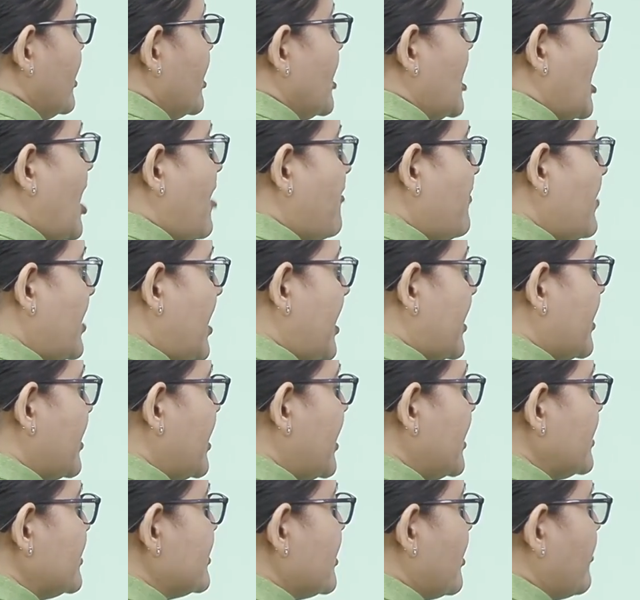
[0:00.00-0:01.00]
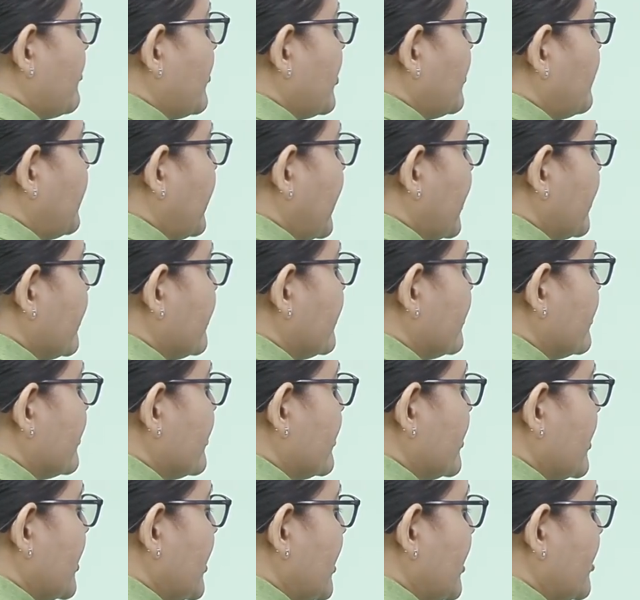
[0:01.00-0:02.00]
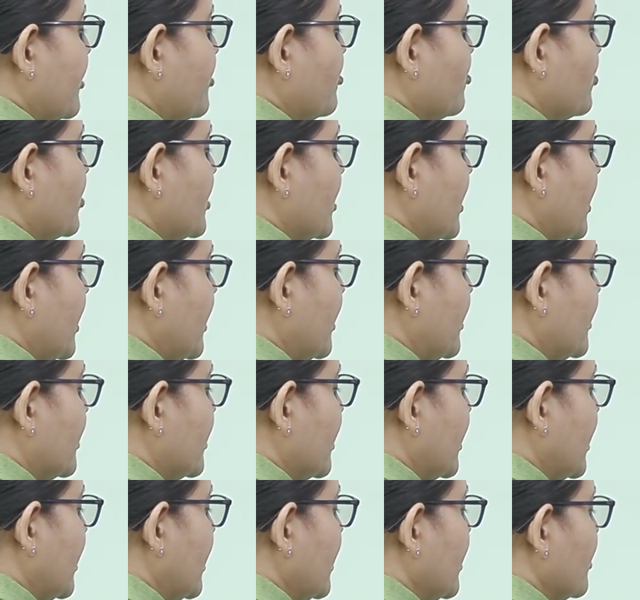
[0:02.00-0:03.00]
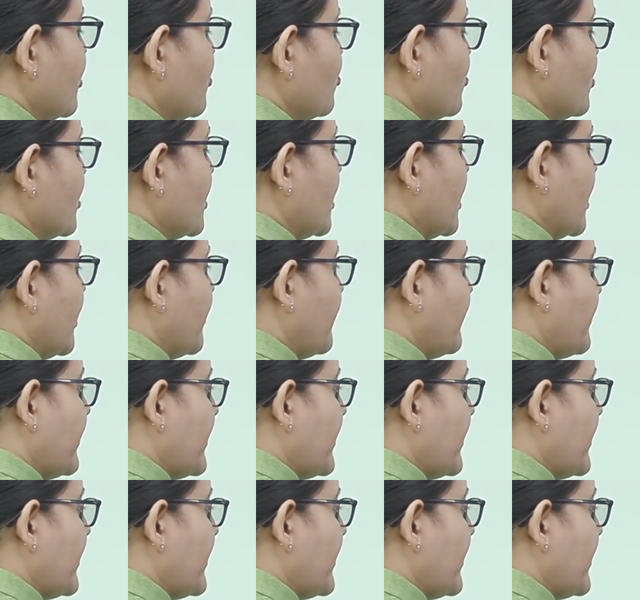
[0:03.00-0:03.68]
Now we will arrange them in pair. 3 into 3, 3 into 3.